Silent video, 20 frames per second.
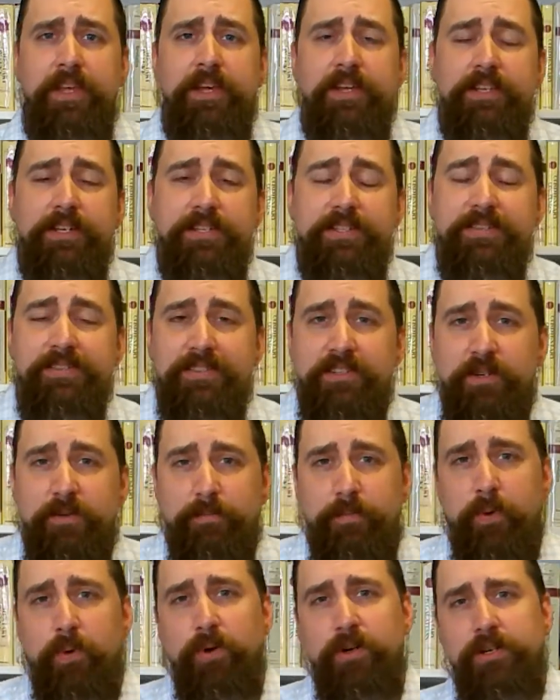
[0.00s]
This is an
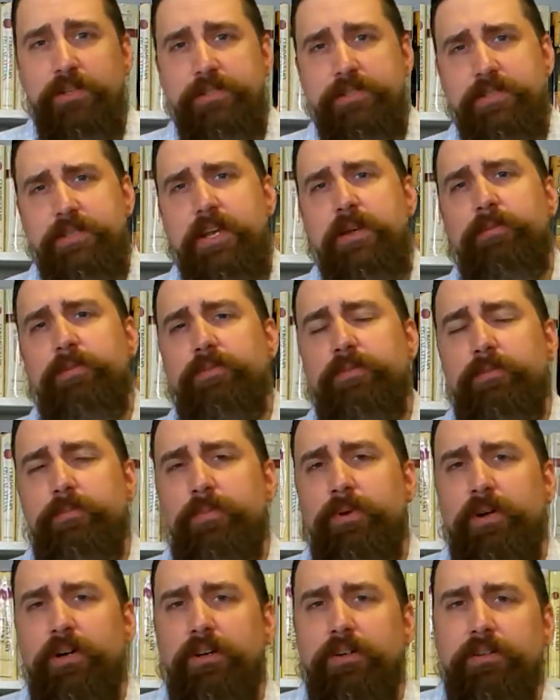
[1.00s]
important statement from
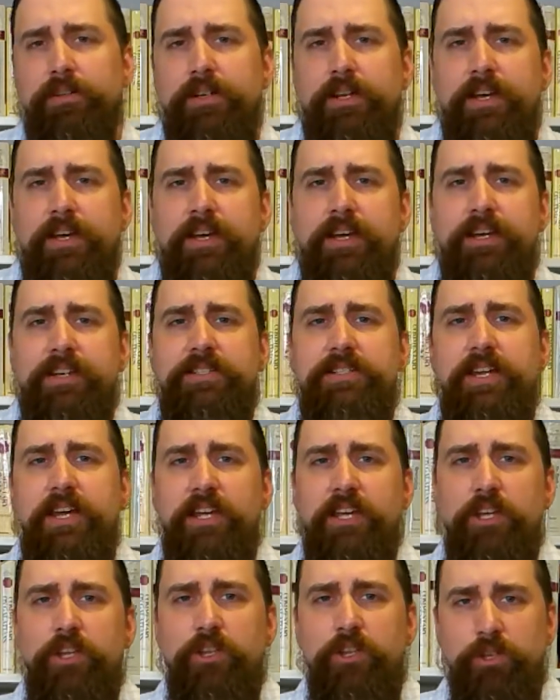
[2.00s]
Paul. He's
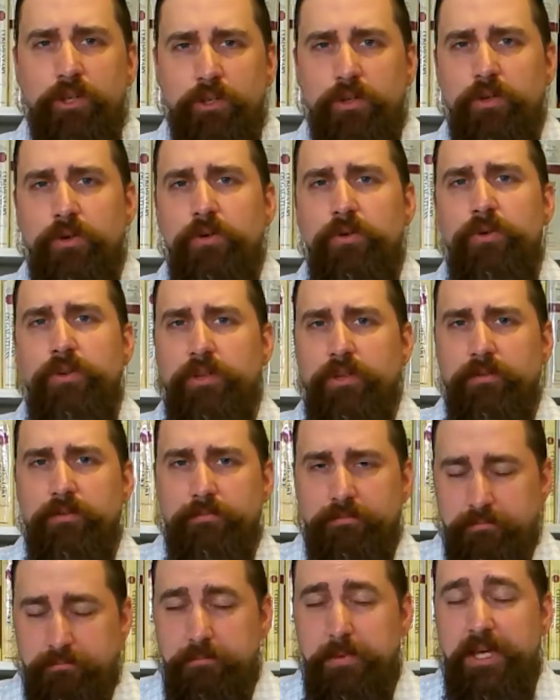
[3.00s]
saying, You,
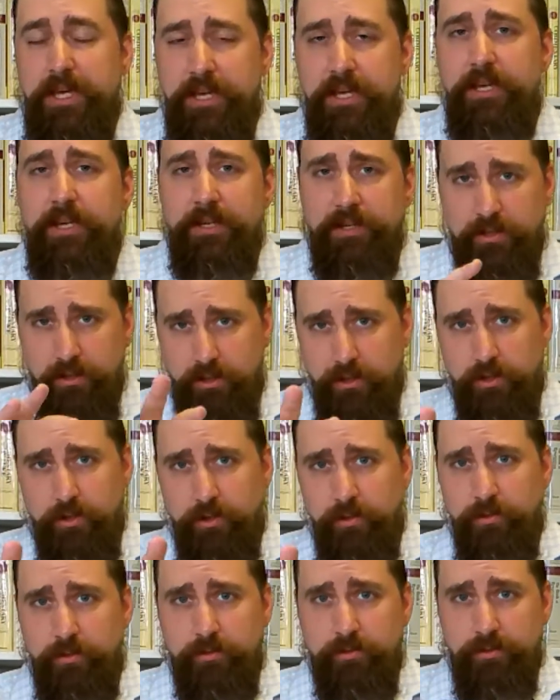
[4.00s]
me,
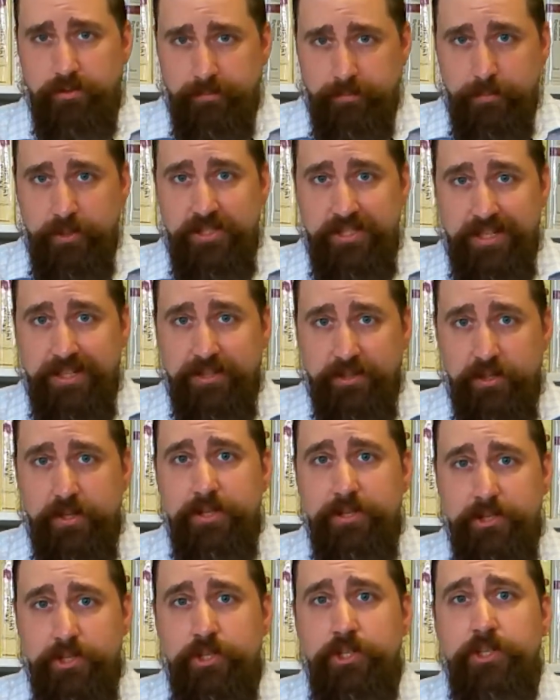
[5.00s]
you, particularly
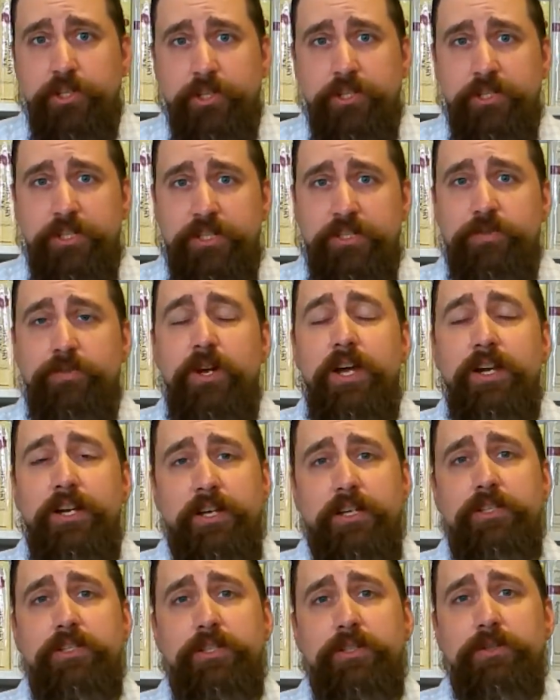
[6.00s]
this church he's
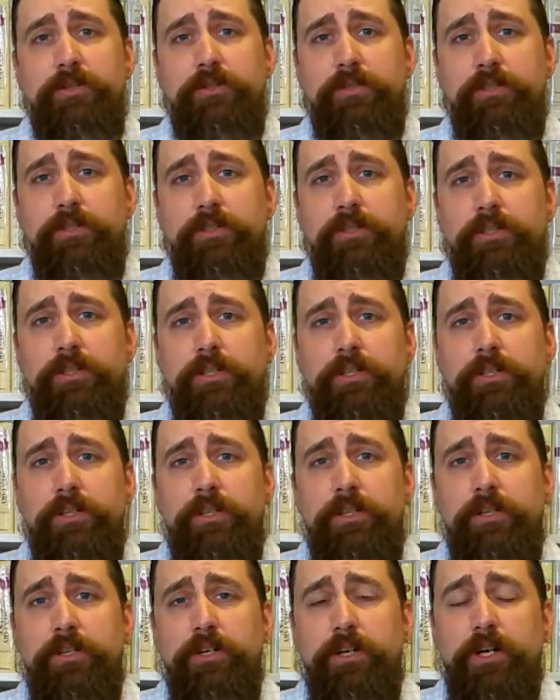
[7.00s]
writing to,
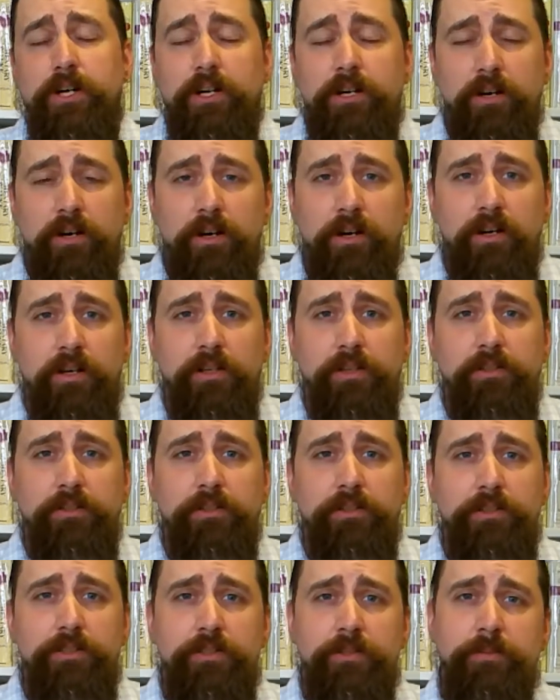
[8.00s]
are
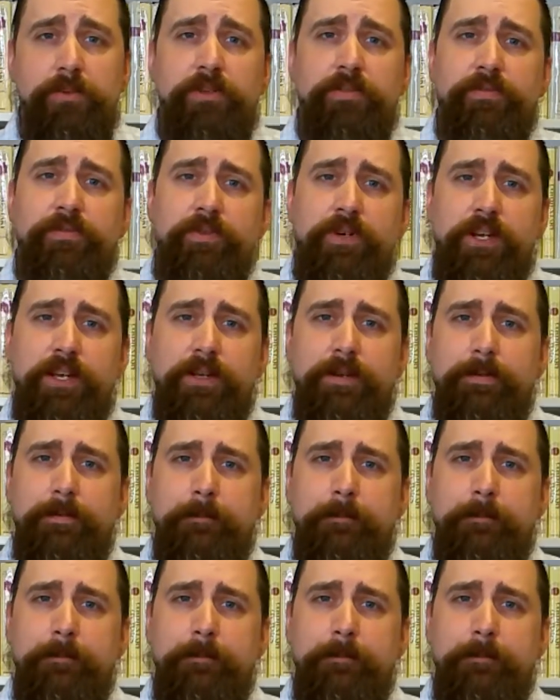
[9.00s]
called to be free.